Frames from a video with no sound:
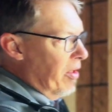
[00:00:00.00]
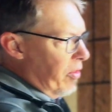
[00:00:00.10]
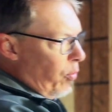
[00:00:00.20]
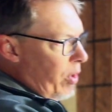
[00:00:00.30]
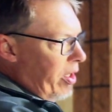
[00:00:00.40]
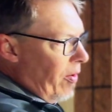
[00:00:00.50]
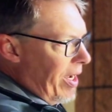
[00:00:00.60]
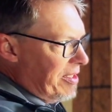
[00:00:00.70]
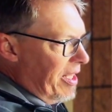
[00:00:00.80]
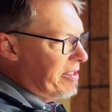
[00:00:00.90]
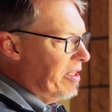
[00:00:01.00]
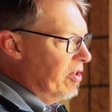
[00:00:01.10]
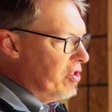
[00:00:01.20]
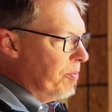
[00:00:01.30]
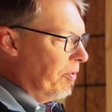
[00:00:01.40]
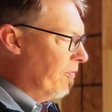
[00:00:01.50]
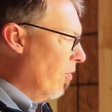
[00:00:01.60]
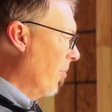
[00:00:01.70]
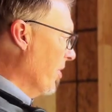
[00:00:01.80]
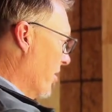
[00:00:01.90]
The window has less energy
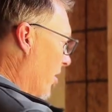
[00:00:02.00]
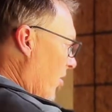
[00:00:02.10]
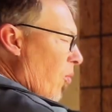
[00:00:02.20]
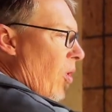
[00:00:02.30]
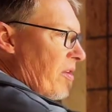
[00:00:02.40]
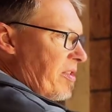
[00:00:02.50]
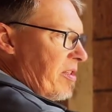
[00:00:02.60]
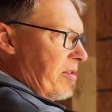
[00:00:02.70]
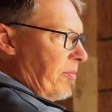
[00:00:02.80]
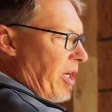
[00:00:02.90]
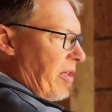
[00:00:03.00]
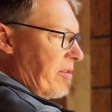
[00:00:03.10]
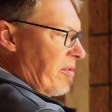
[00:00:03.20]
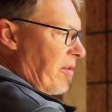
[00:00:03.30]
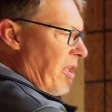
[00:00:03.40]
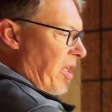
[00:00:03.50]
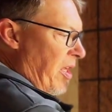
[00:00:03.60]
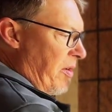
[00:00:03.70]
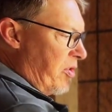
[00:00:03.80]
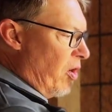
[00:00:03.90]
performance than the wall system does.
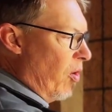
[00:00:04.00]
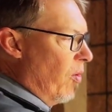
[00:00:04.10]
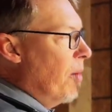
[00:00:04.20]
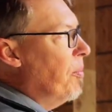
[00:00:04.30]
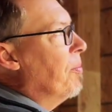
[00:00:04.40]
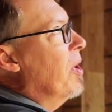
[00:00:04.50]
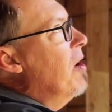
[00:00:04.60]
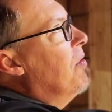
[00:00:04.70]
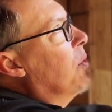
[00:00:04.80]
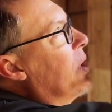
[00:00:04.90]
So up above the